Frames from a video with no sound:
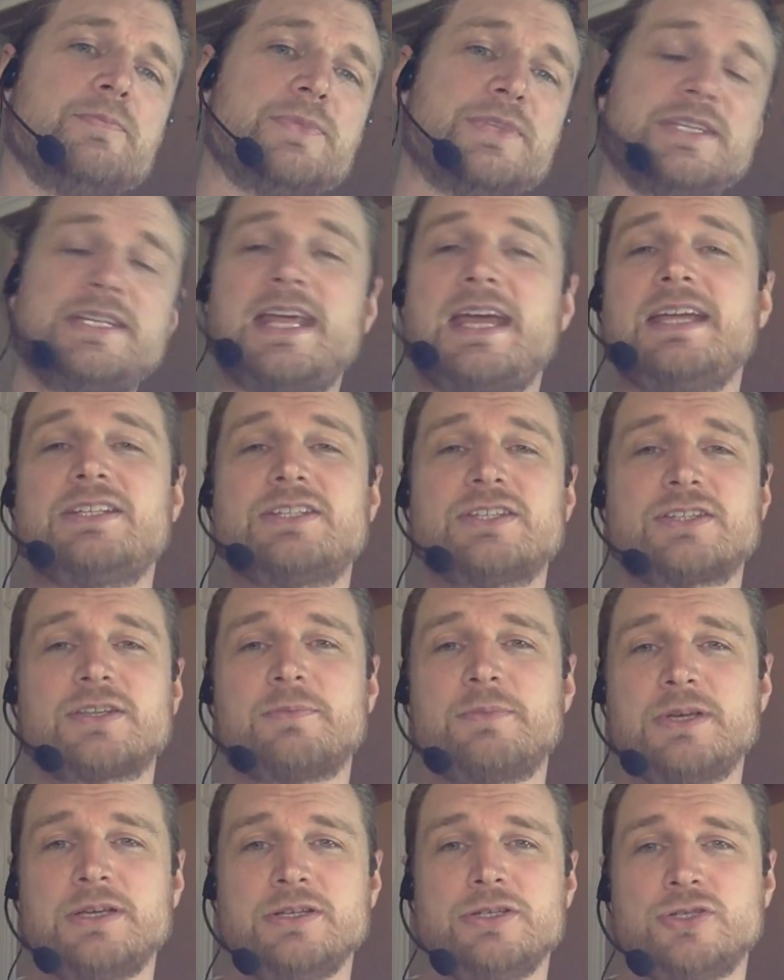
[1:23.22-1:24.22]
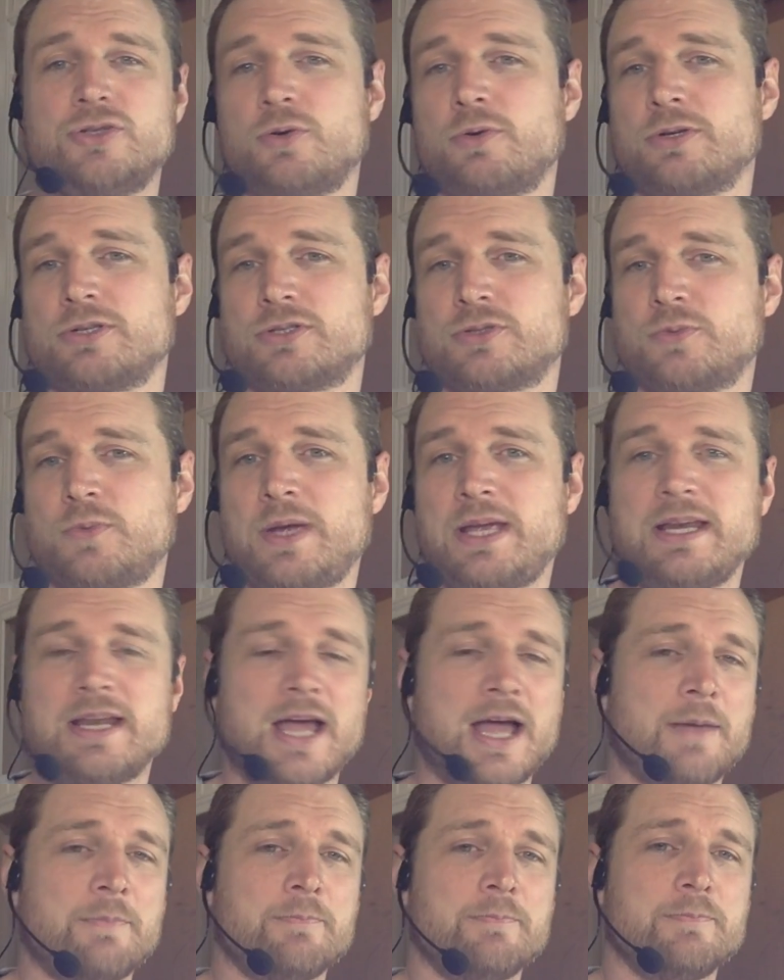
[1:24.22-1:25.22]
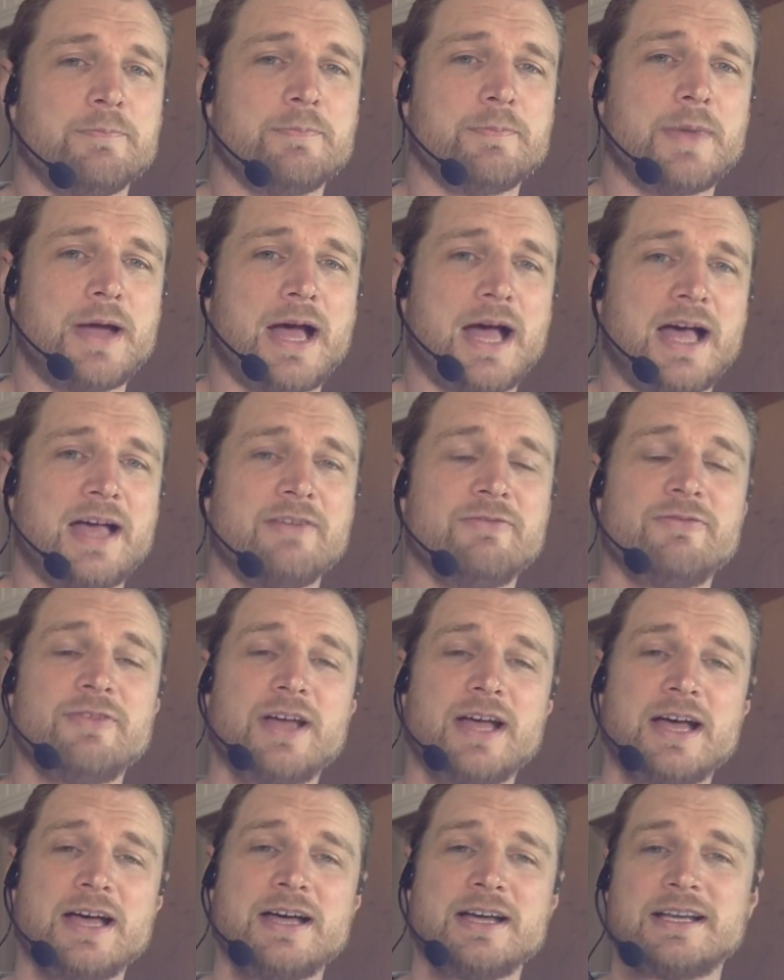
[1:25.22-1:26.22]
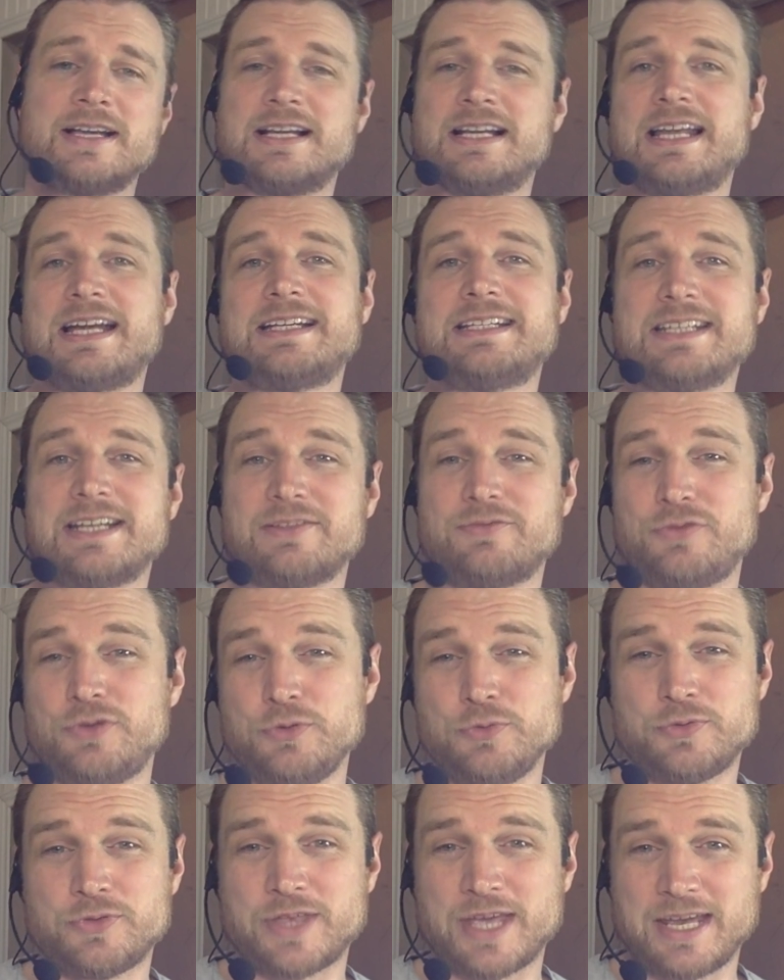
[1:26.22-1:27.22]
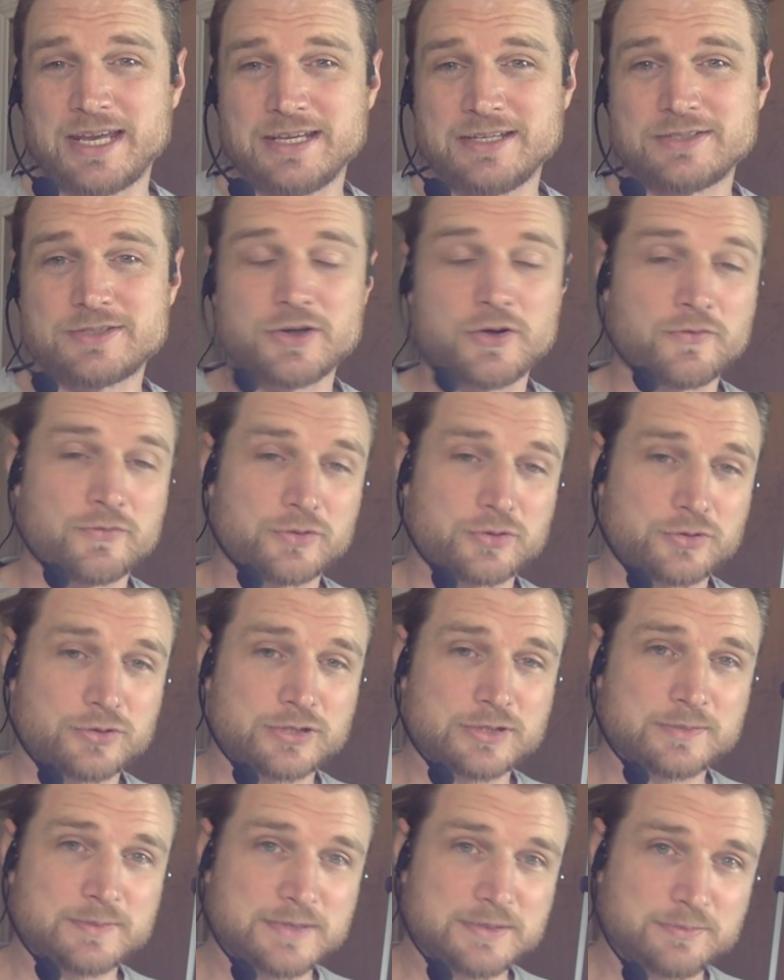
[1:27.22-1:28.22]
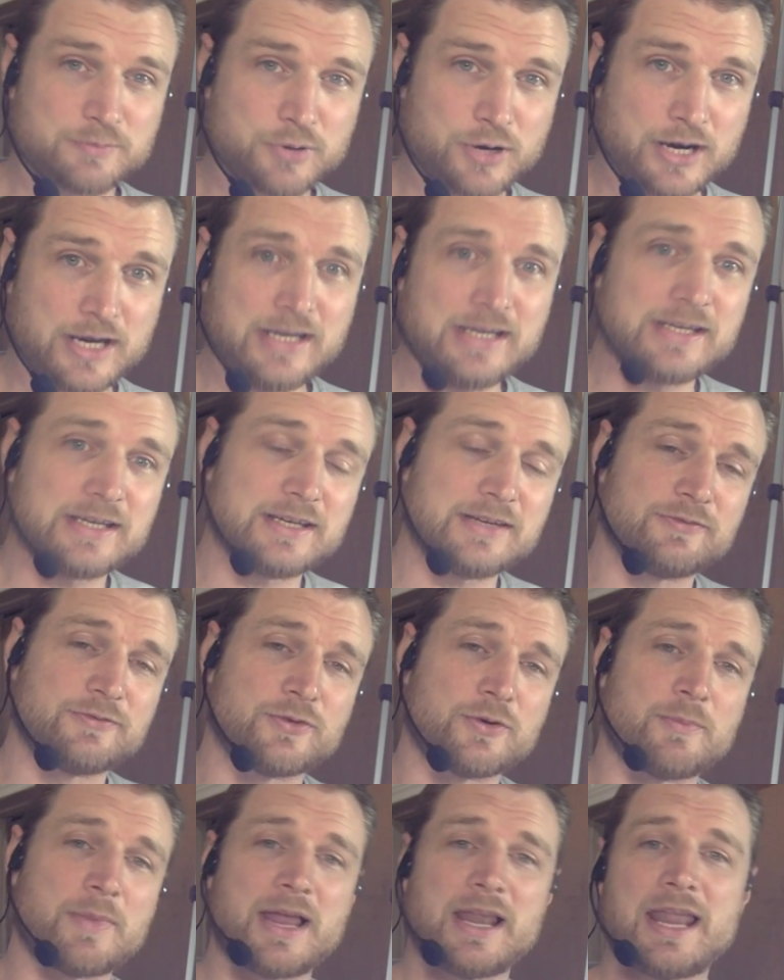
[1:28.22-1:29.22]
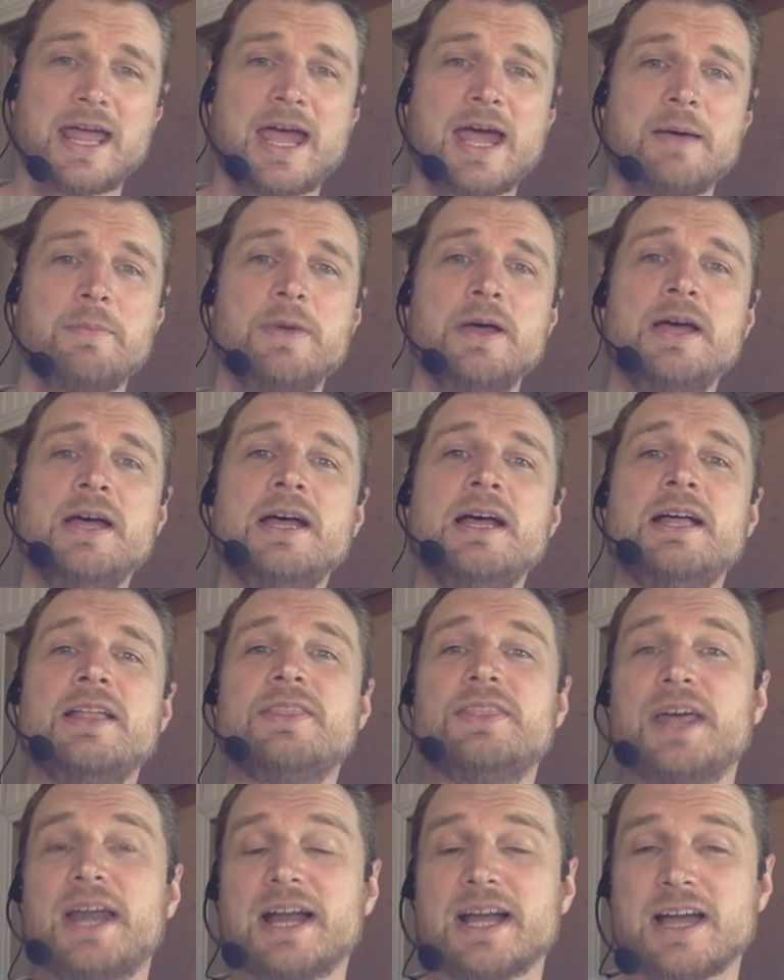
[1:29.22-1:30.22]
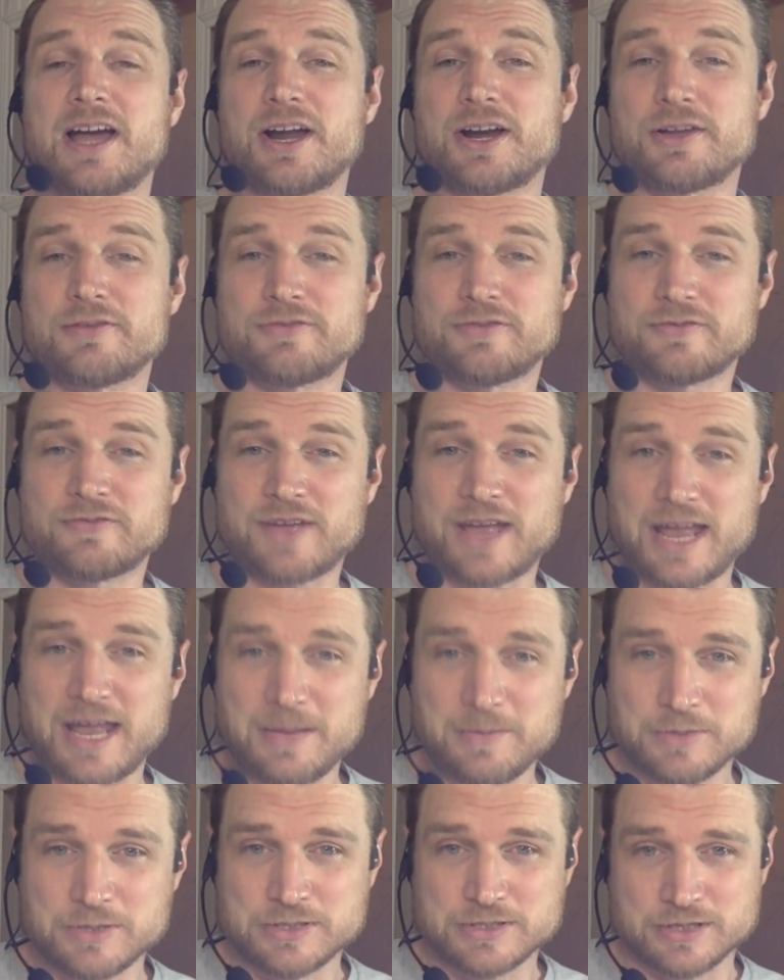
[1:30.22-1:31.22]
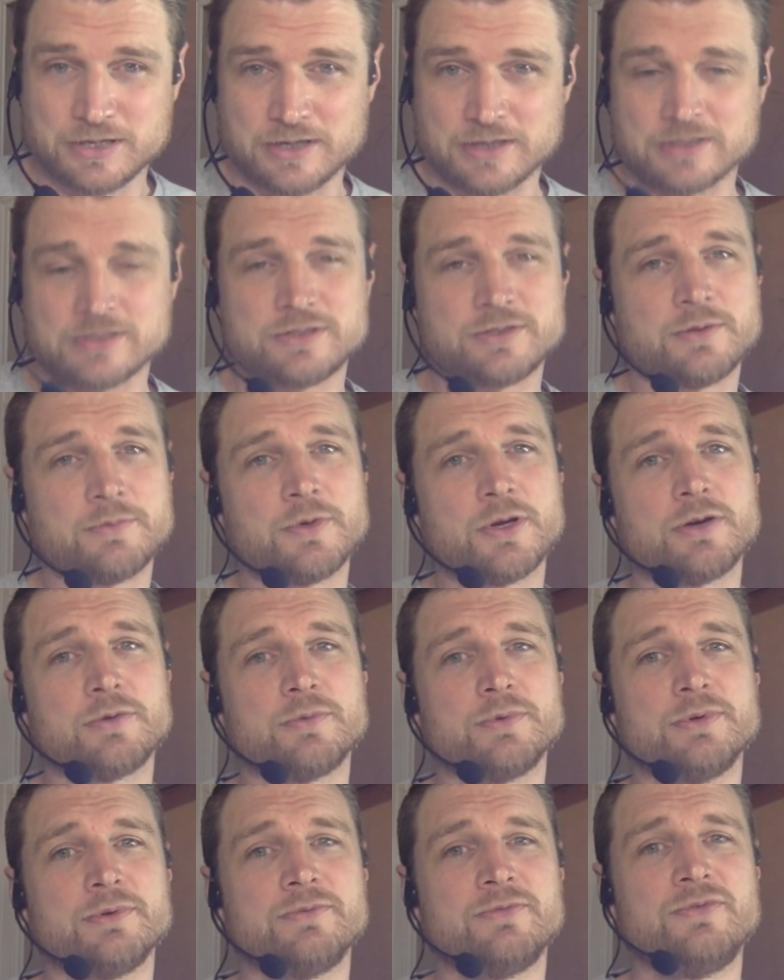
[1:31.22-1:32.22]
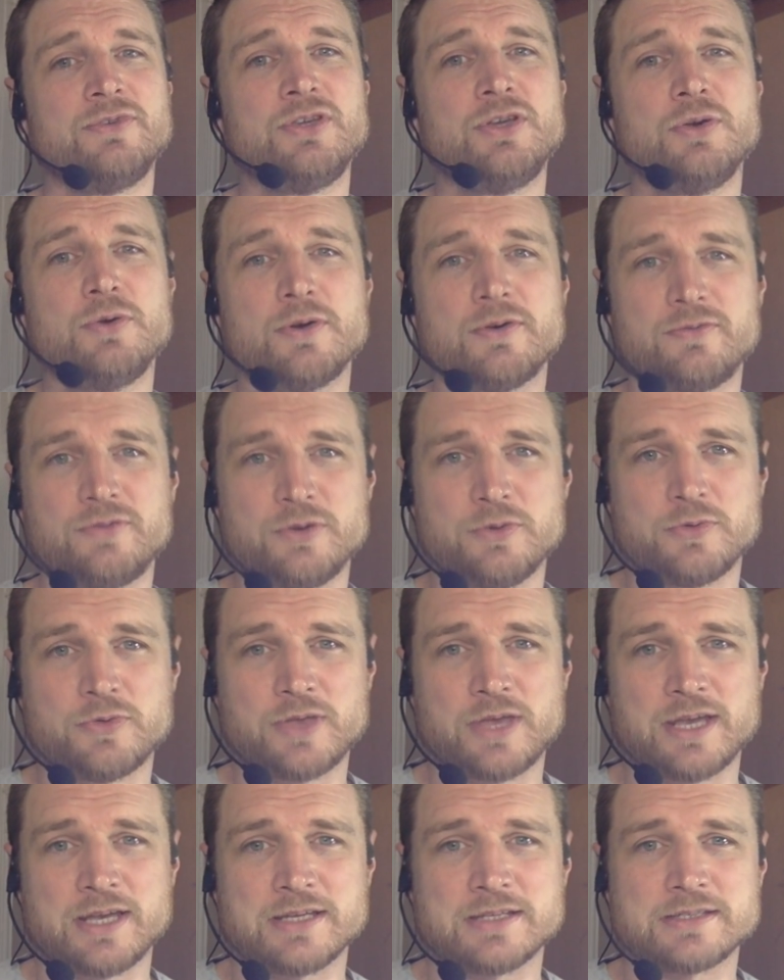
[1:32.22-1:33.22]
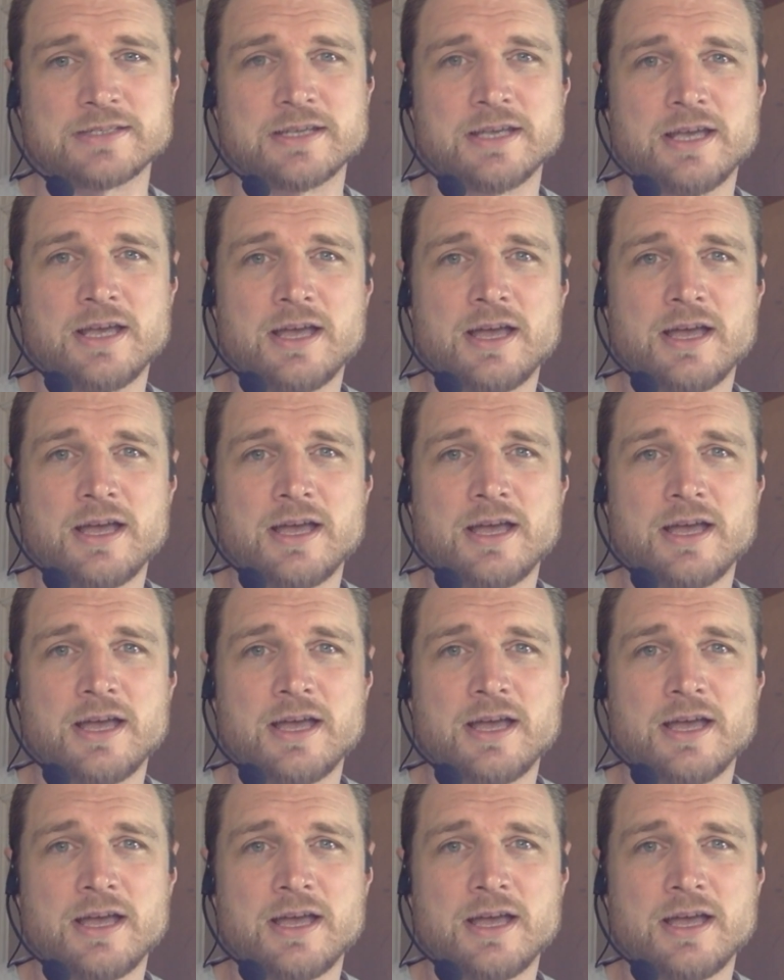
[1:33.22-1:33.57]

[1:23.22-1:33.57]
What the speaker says: today is just going to be short and sweet. I've collected a few things over Christmas break for my lab that I got off of Amazon. So I'm going to review a few things,